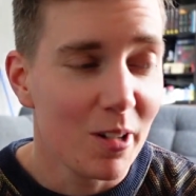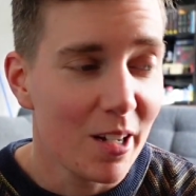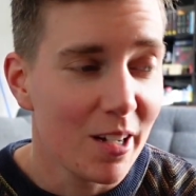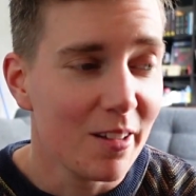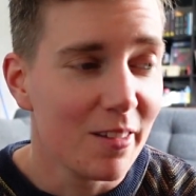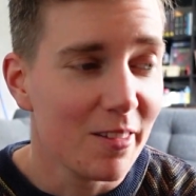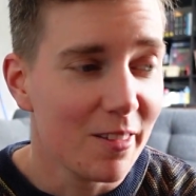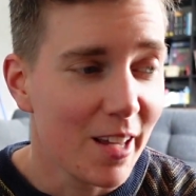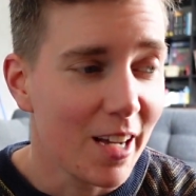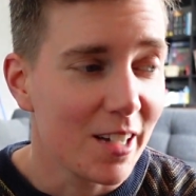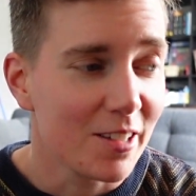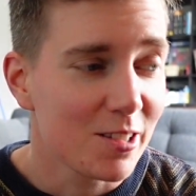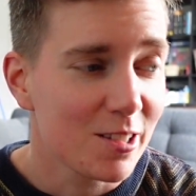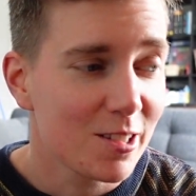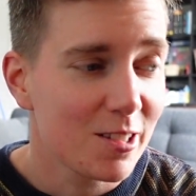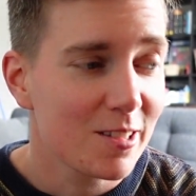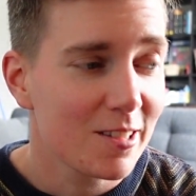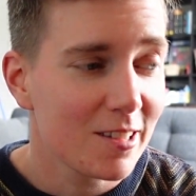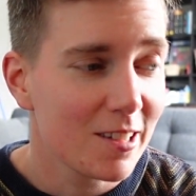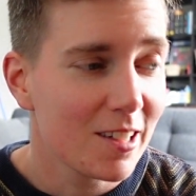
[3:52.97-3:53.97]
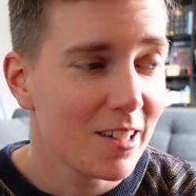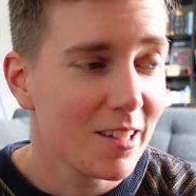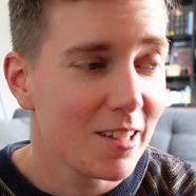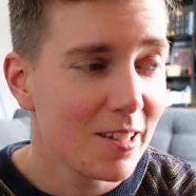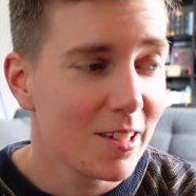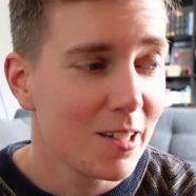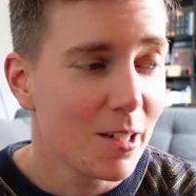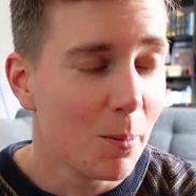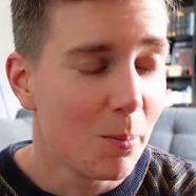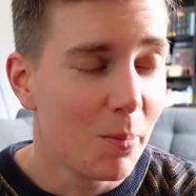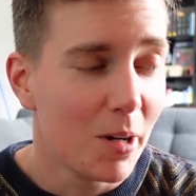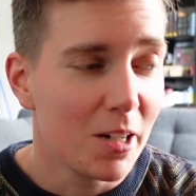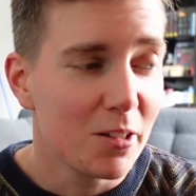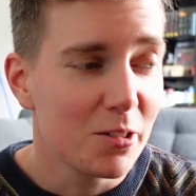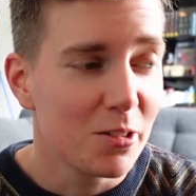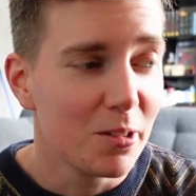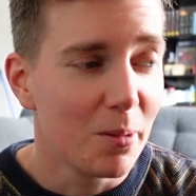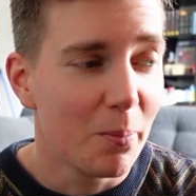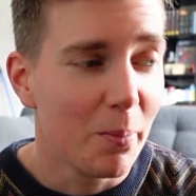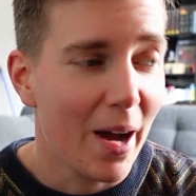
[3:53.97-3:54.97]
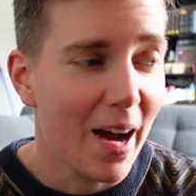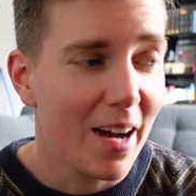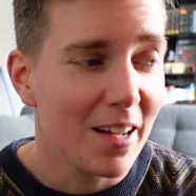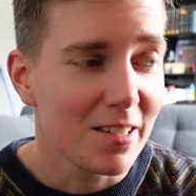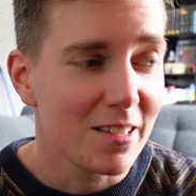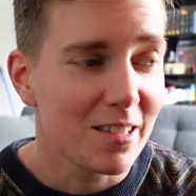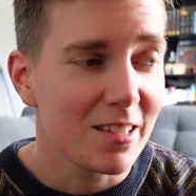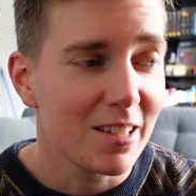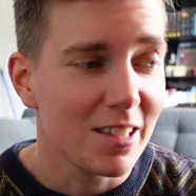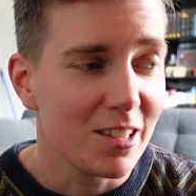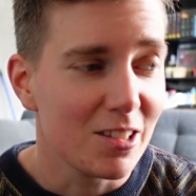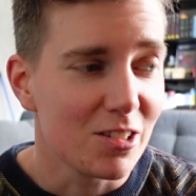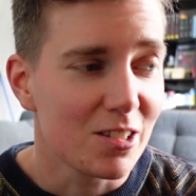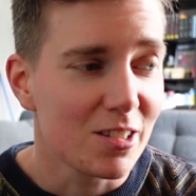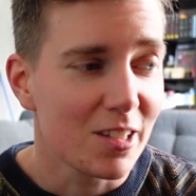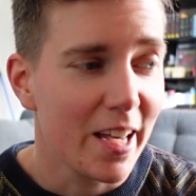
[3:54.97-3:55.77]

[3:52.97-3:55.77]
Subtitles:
and that's, compared to the past, is